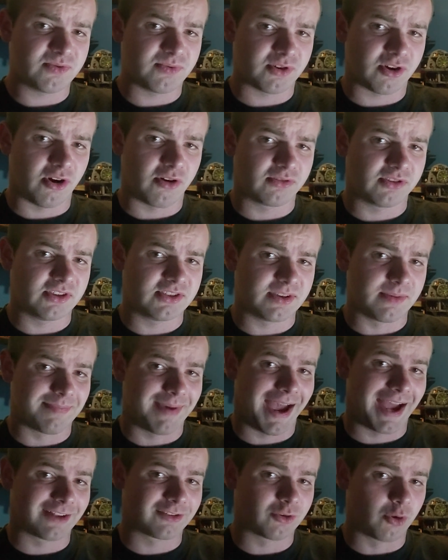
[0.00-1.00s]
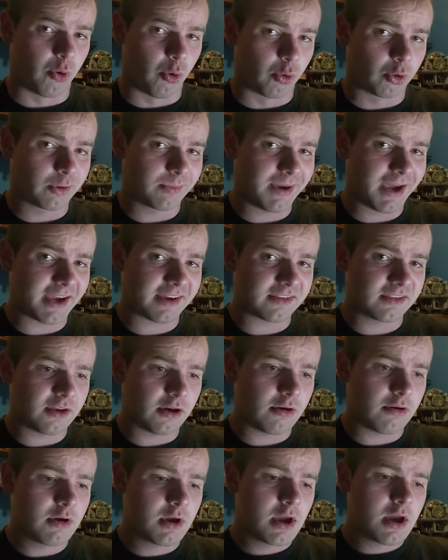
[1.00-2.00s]
McCarthy's a bad quarterback,
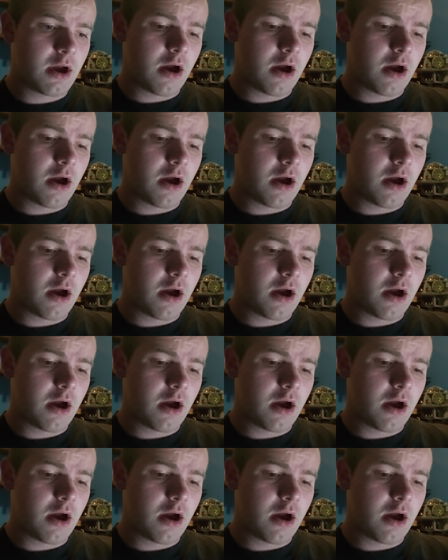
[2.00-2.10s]
though.